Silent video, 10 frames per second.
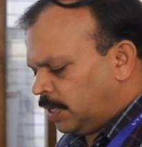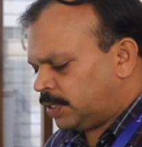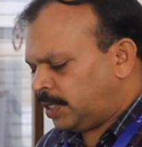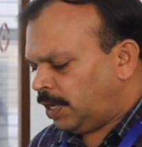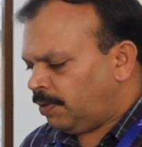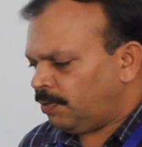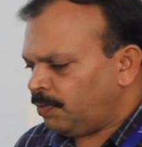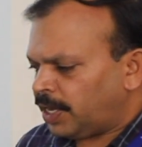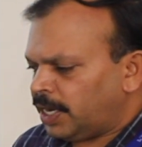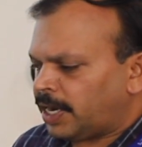See,
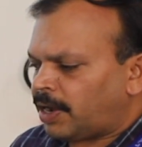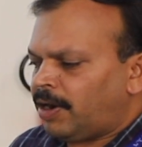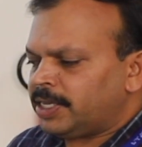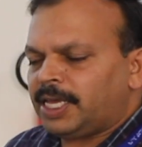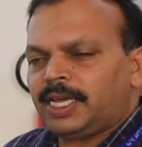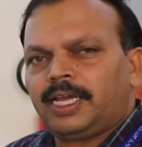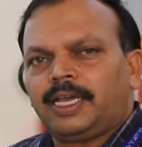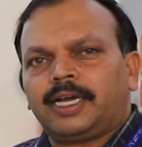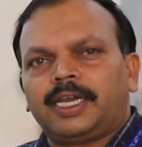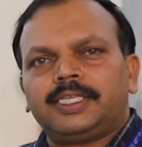we can record
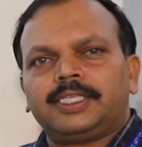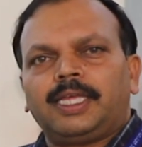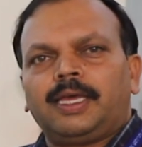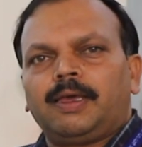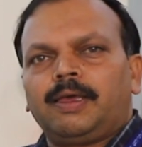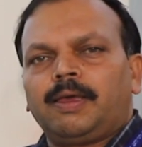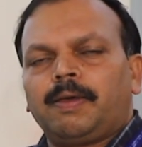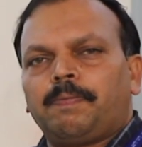the increase in the